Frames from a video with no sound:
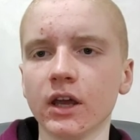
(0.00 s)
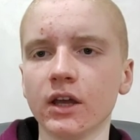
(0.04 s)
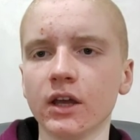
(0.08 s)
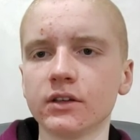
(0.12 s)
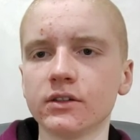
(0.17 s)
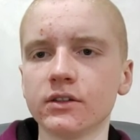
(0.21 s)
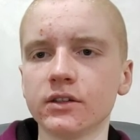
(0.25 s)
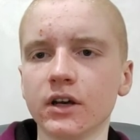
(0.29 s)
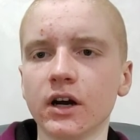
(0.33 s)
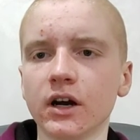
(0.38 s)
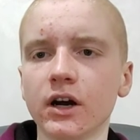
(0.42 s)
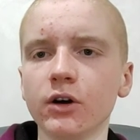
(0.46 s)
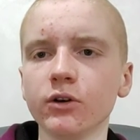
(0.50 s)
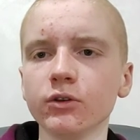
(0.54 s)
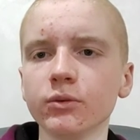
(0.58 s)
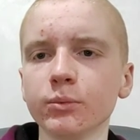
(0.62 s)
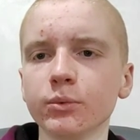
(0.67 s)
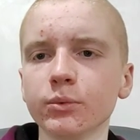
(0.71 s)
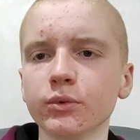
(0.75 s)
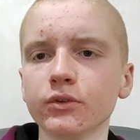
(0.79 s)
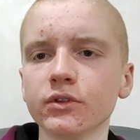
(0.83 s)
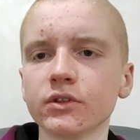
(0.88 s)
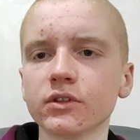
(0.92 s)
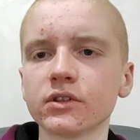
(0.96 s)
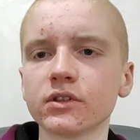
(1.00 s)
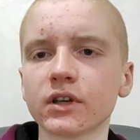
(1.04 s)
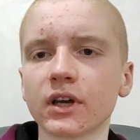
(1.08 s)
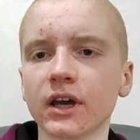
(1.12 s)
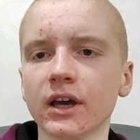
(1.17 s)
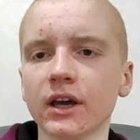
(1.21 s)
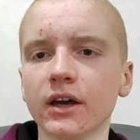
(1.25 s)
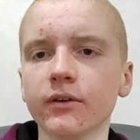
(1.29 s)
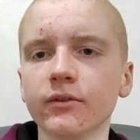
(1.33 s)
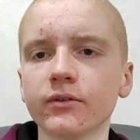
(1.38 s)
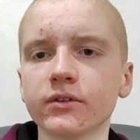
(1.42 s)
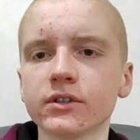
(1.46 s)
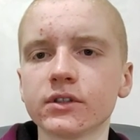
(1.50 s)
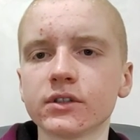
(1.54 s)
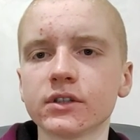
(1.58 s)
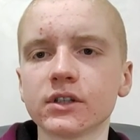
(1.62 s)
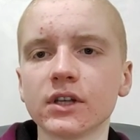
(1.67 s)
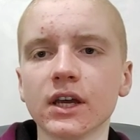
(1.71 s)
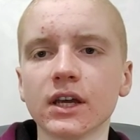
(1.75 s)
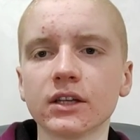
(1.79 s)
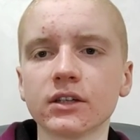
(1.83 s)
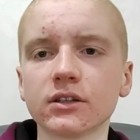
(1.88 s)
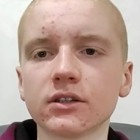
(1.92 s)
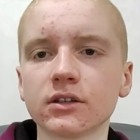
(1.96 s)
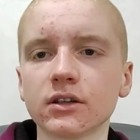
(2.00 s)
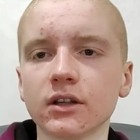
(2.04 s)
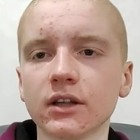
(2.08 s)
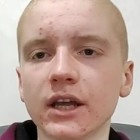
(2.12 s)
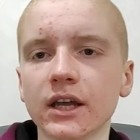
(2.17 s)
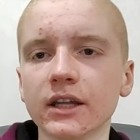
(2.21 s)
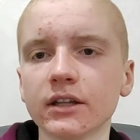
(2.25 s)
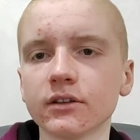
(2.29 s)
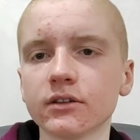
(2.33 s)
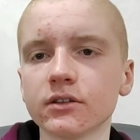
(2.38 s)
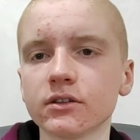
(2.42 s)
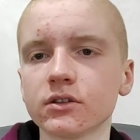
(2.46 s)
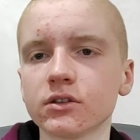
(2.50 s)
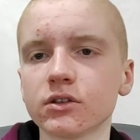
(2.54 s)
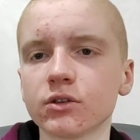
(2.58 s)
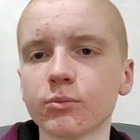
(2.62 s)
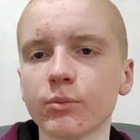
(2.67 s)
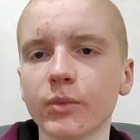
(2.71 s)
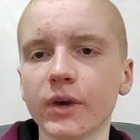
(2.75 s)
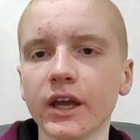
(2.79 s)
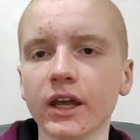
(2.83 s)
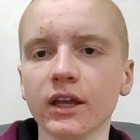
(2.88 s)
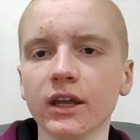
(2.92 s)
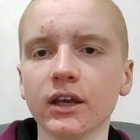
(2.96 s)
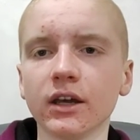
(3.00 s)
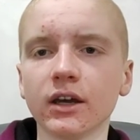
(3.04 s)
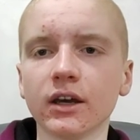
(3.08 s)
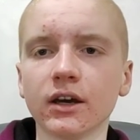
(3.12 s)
The outputs have set lengths to make